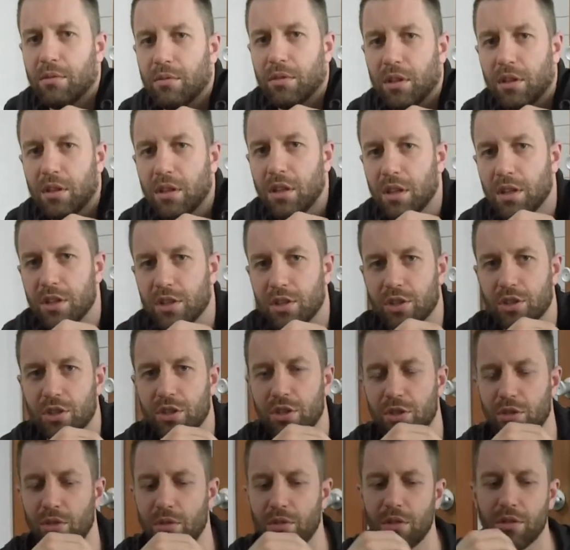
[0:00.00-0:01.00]
little on the
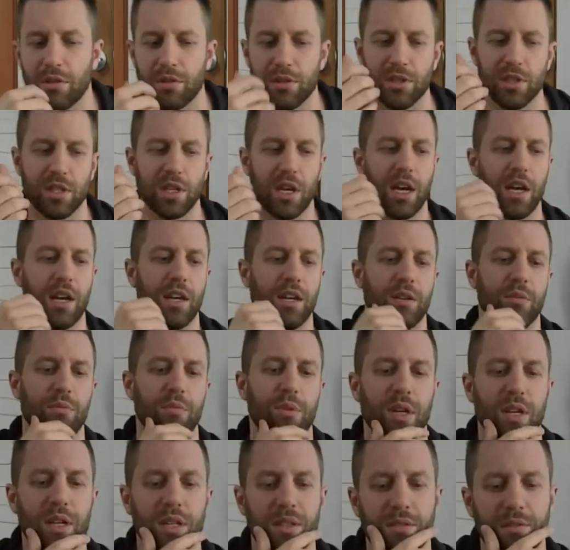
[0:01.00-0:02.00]
shorter side,
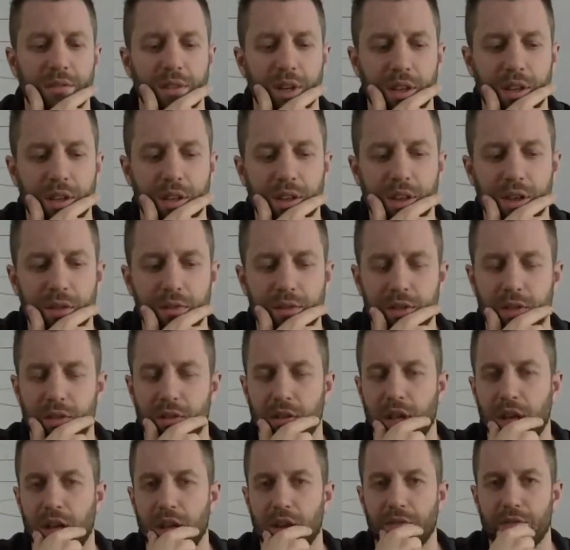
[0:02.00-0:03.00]
but I think that was
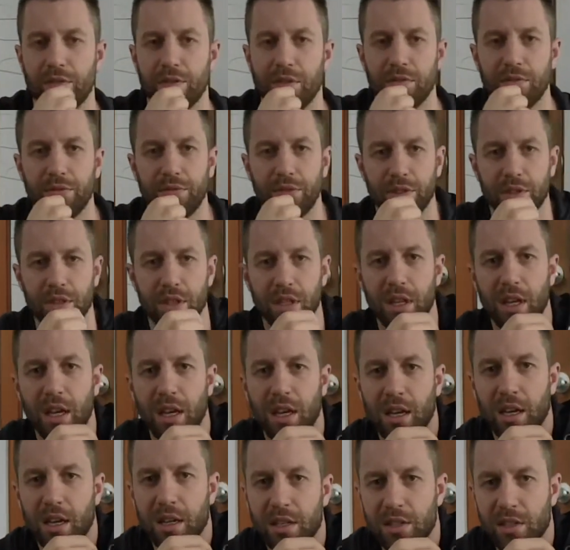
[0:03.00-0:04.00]
okay to, for, for
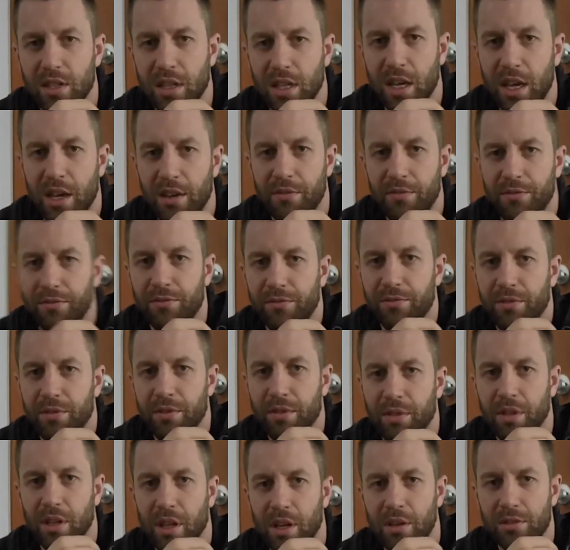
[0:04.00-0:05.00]
today, honestly. I,
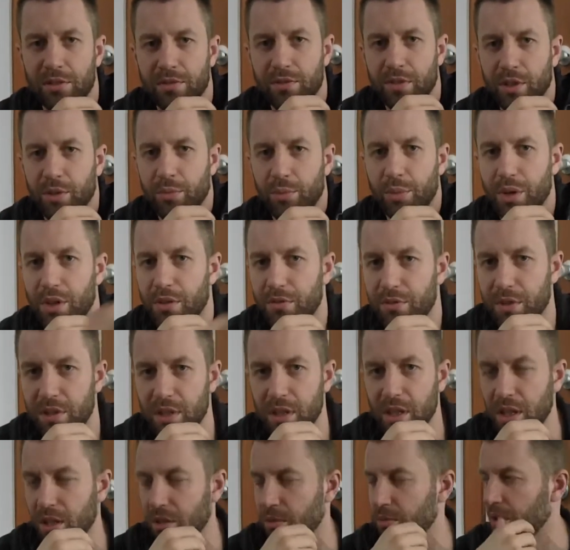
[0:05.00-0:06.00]
I was feeling pretty
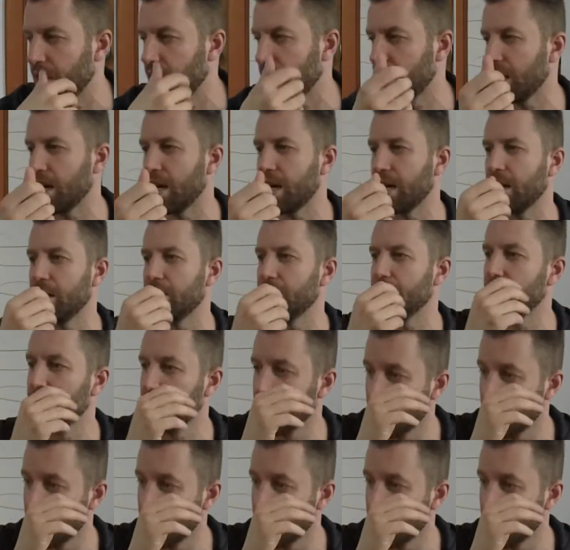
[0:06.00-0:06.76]
fatigued when I got up